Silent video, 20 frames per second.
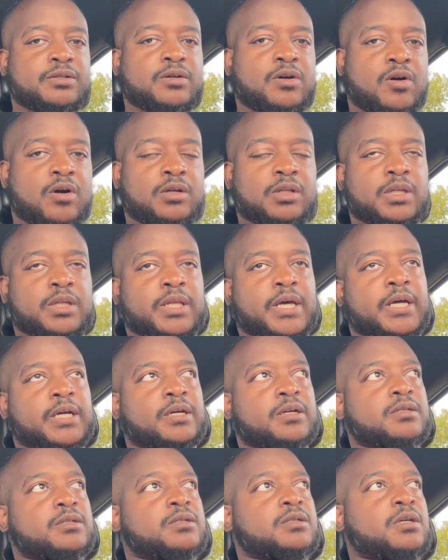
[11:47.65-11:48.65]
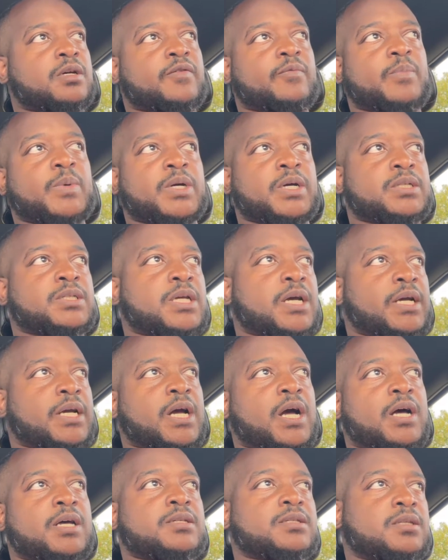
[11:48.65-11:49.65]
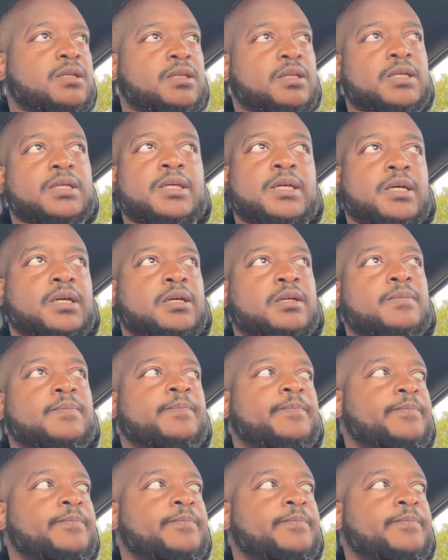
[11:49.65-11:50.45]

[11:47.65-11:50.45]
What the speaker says: all of that good stuff, because I constantly get